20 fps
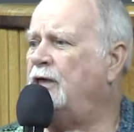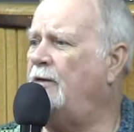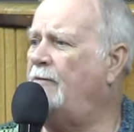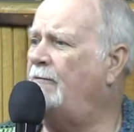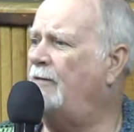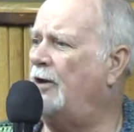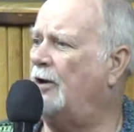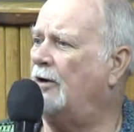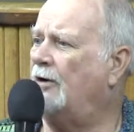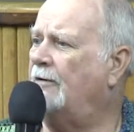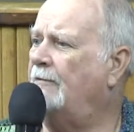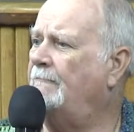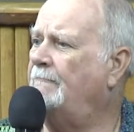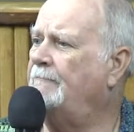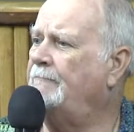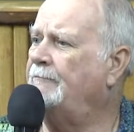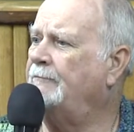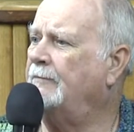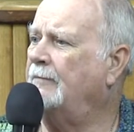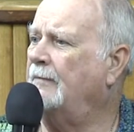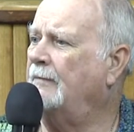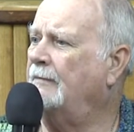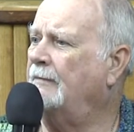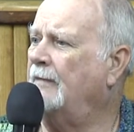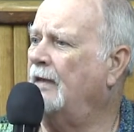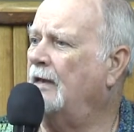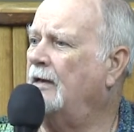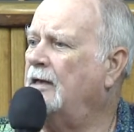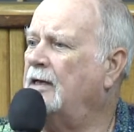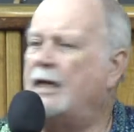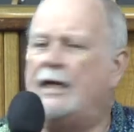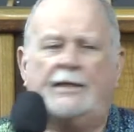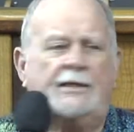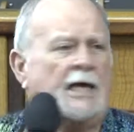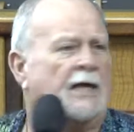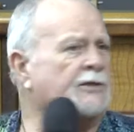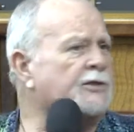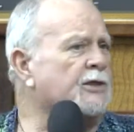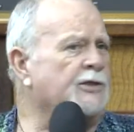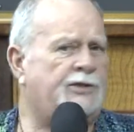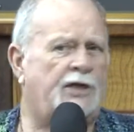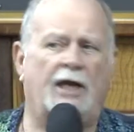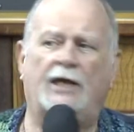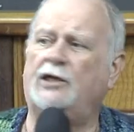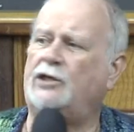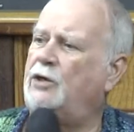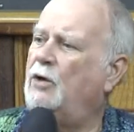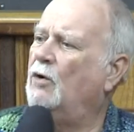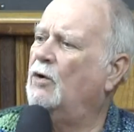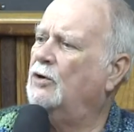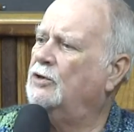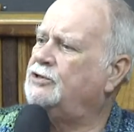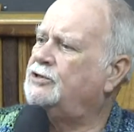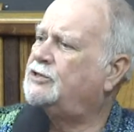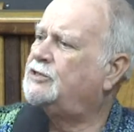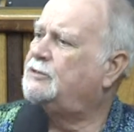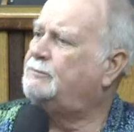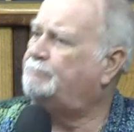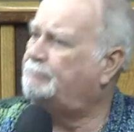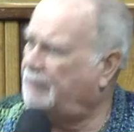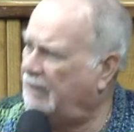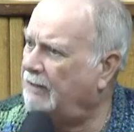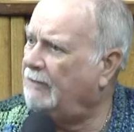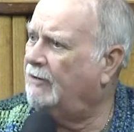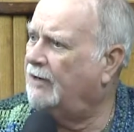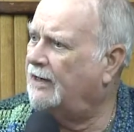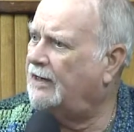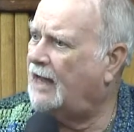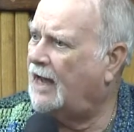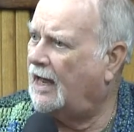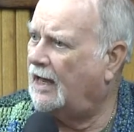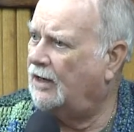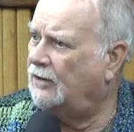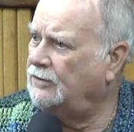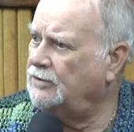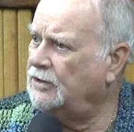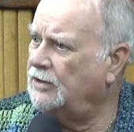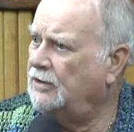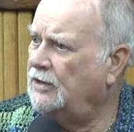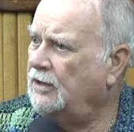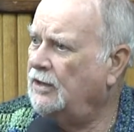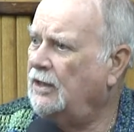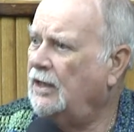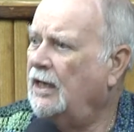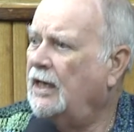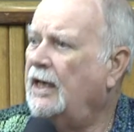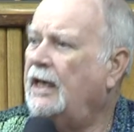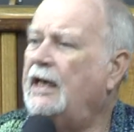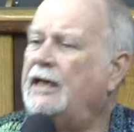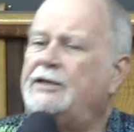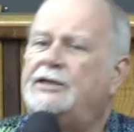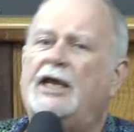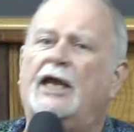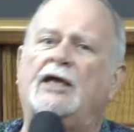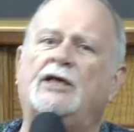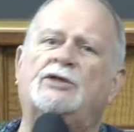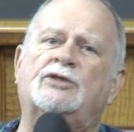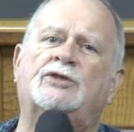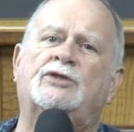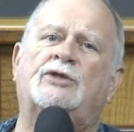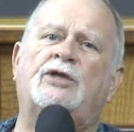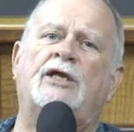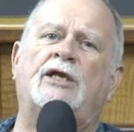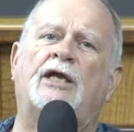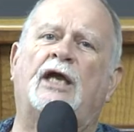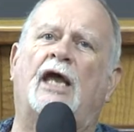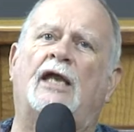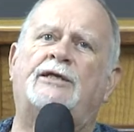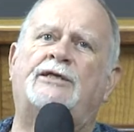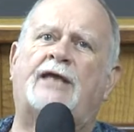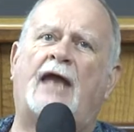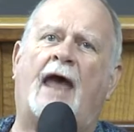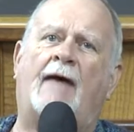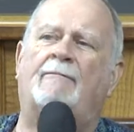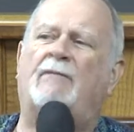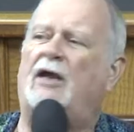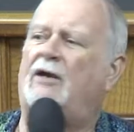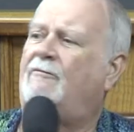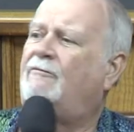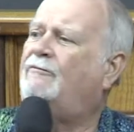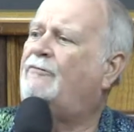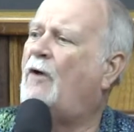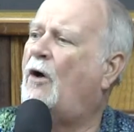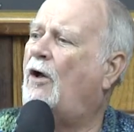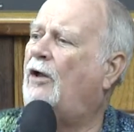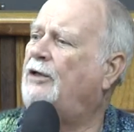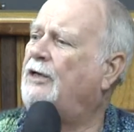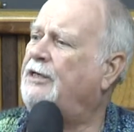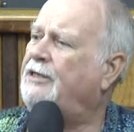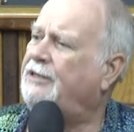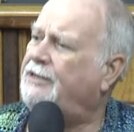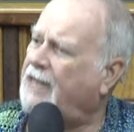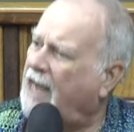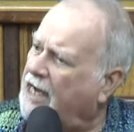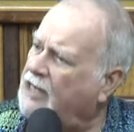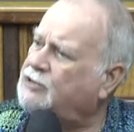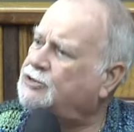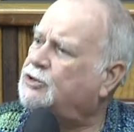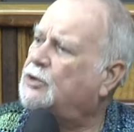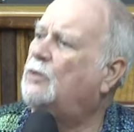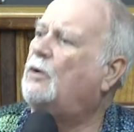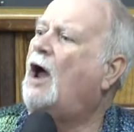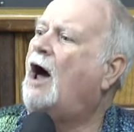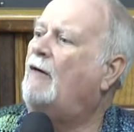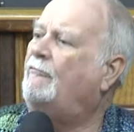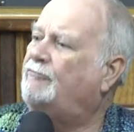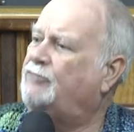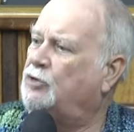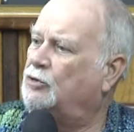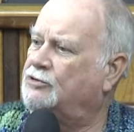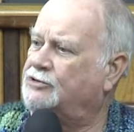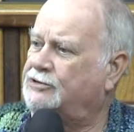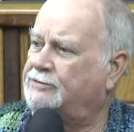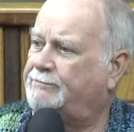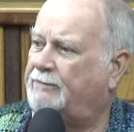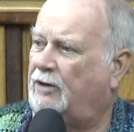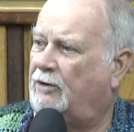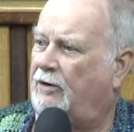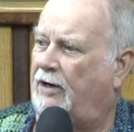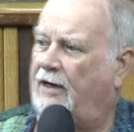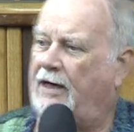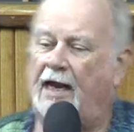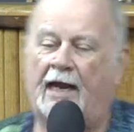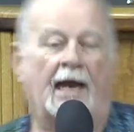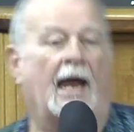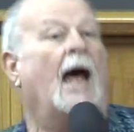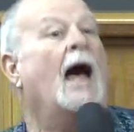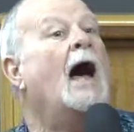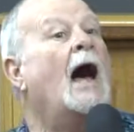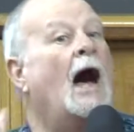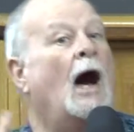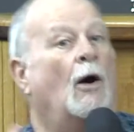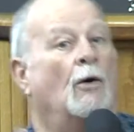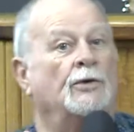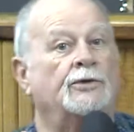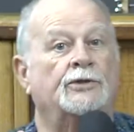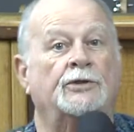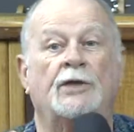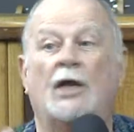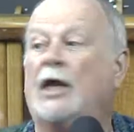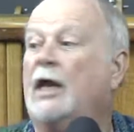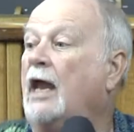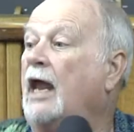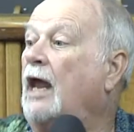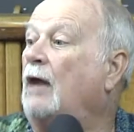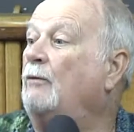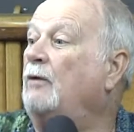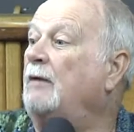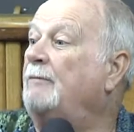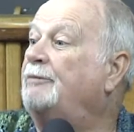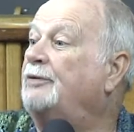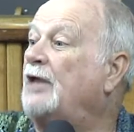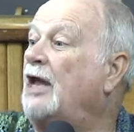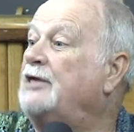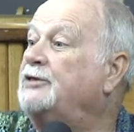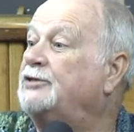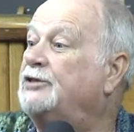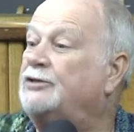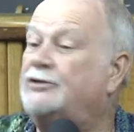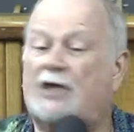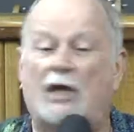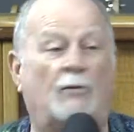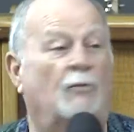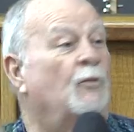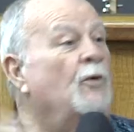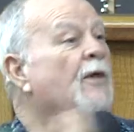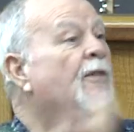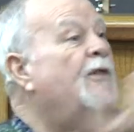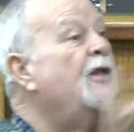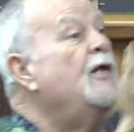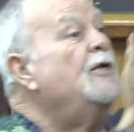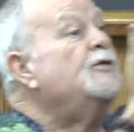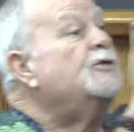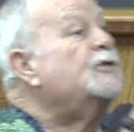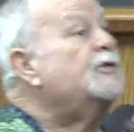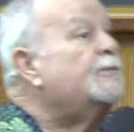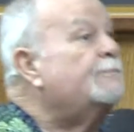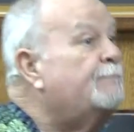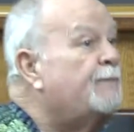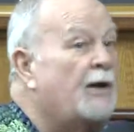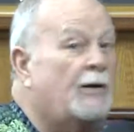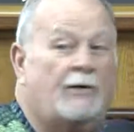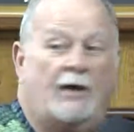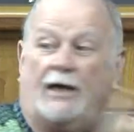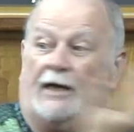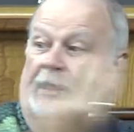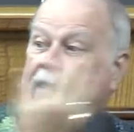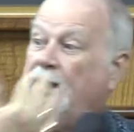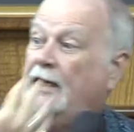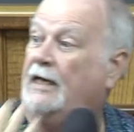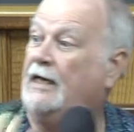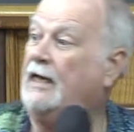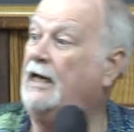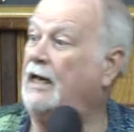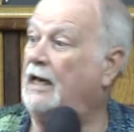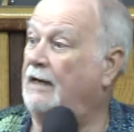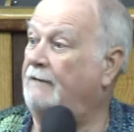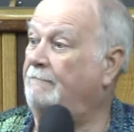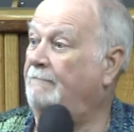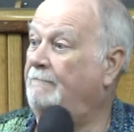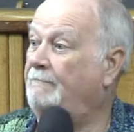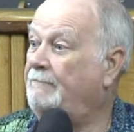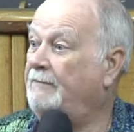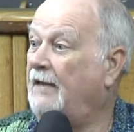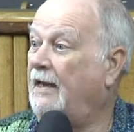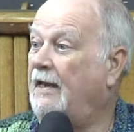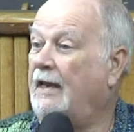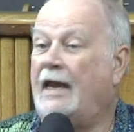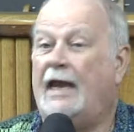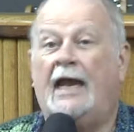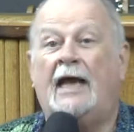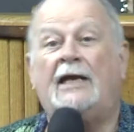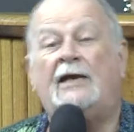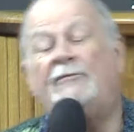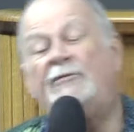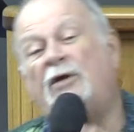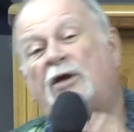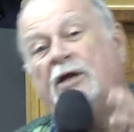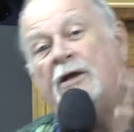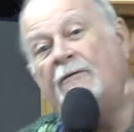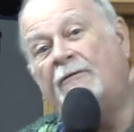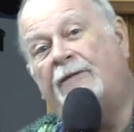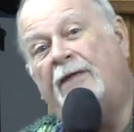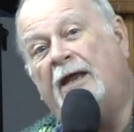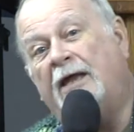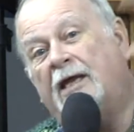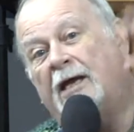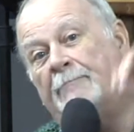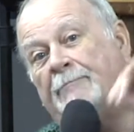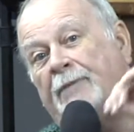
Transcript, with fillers: puts God's nature in there. He doesn't take your spirit out, He takes the Adamic fallen nature of your spirit out and replaces it with His spirit in.